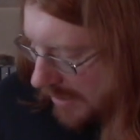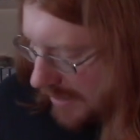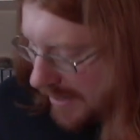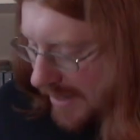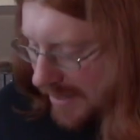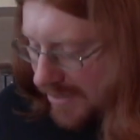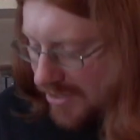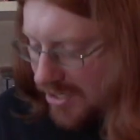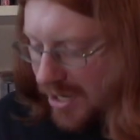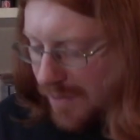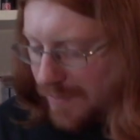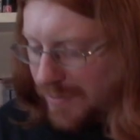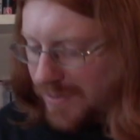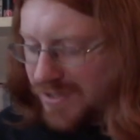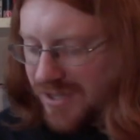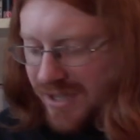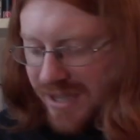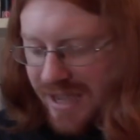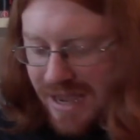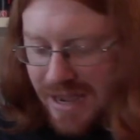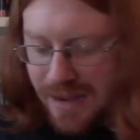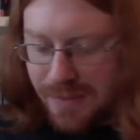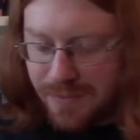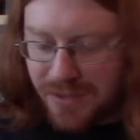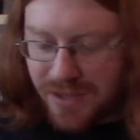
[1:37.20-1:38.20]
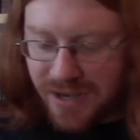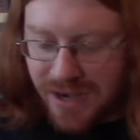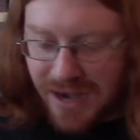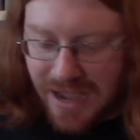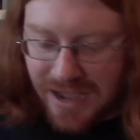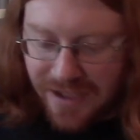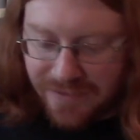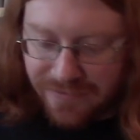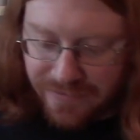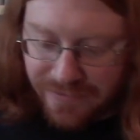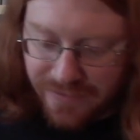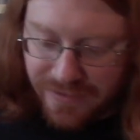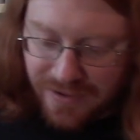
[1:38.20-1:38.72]
Next up is a game that
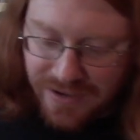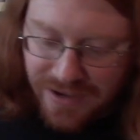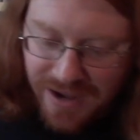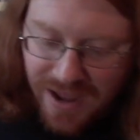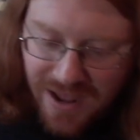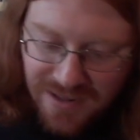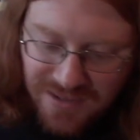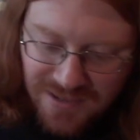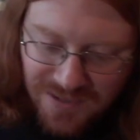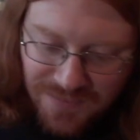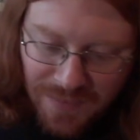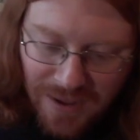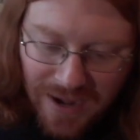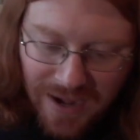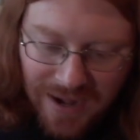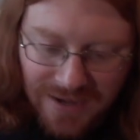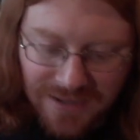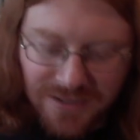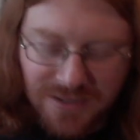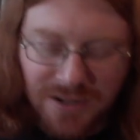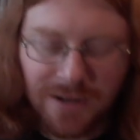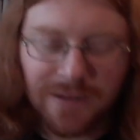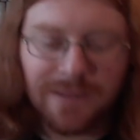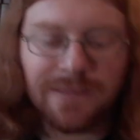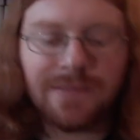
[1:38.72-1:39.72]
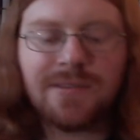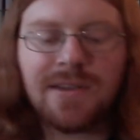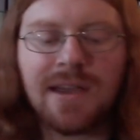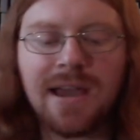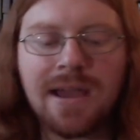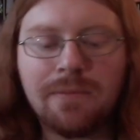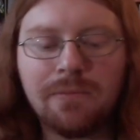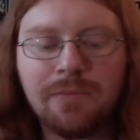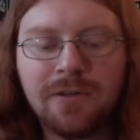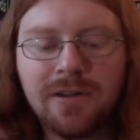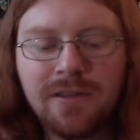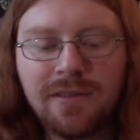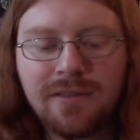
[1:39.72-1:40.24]
I've not spent a ton of
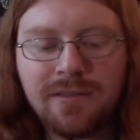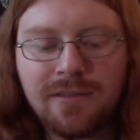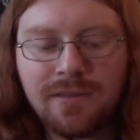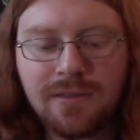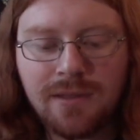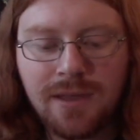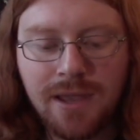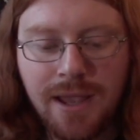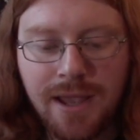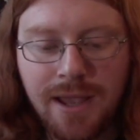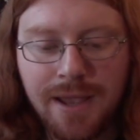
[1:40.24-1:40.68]
time with,